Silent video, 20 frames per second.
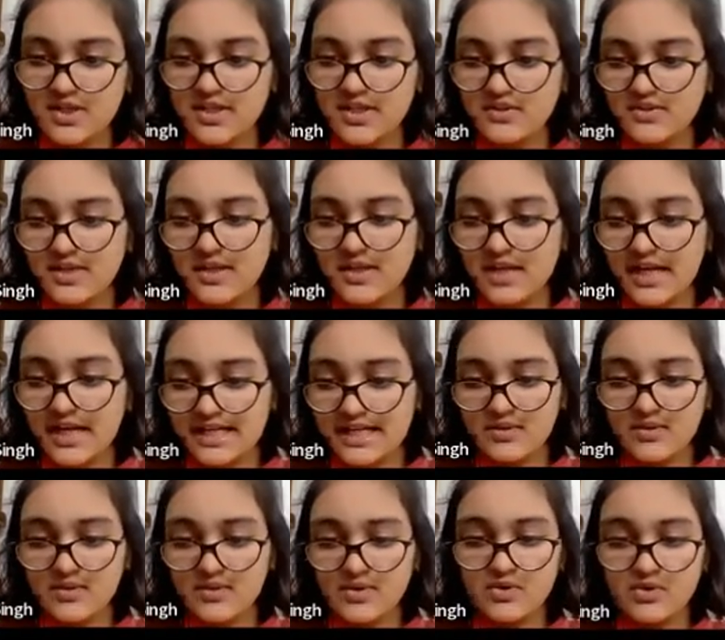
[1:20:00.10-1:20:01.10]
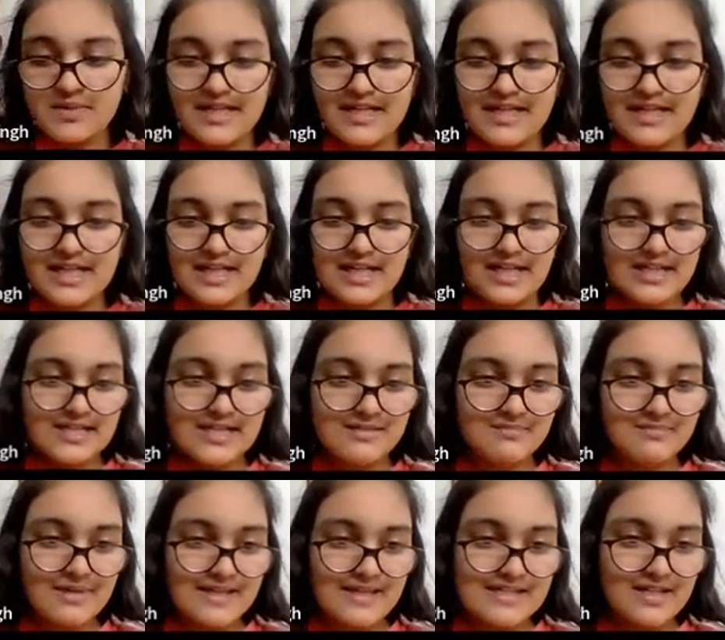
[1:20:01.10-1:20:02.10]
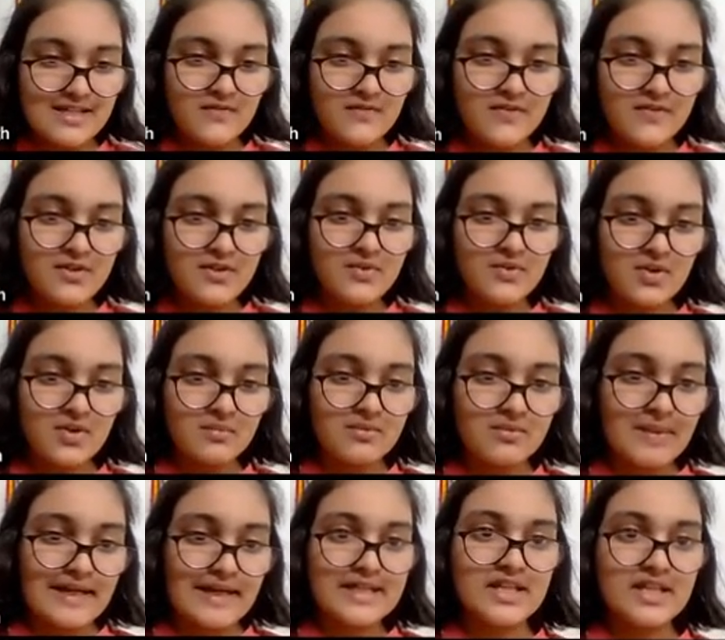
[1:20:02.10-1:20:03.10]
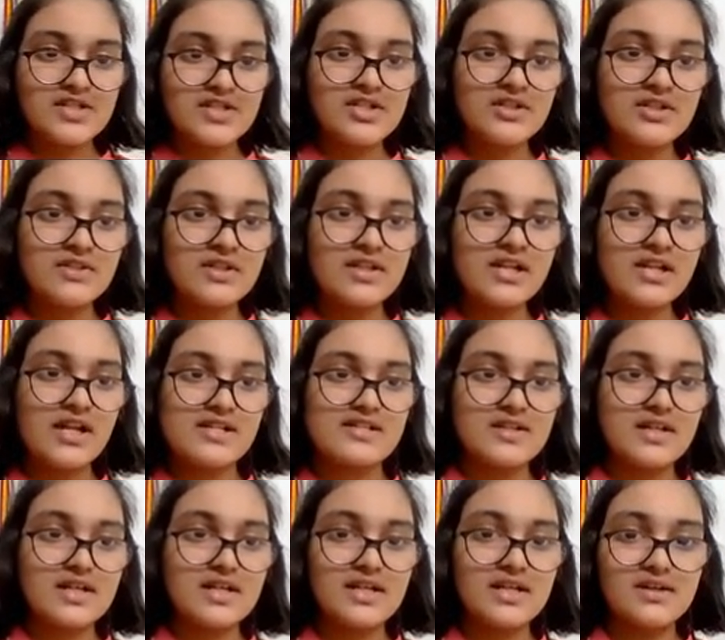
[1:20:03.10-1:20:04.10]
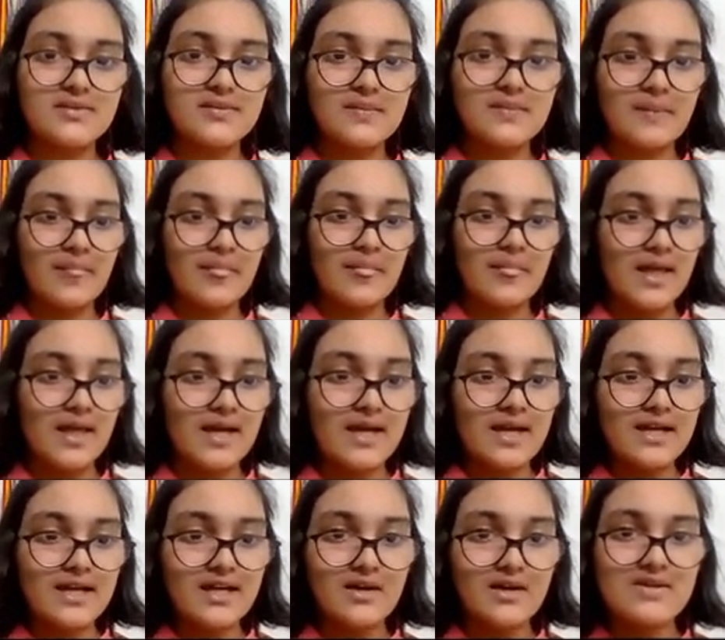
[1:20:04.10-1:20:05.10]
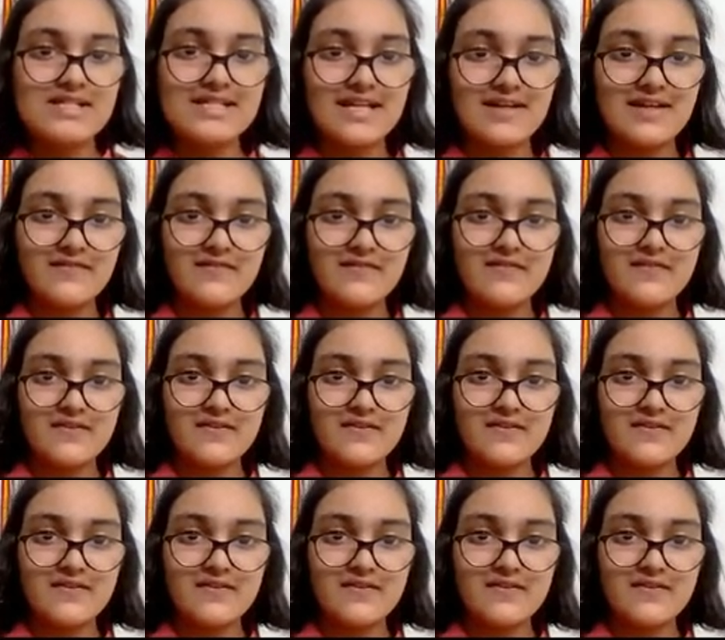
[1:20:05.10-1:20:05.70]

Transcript: you can do that right now too, but it's best if you pay attention to the class right now. Now, save.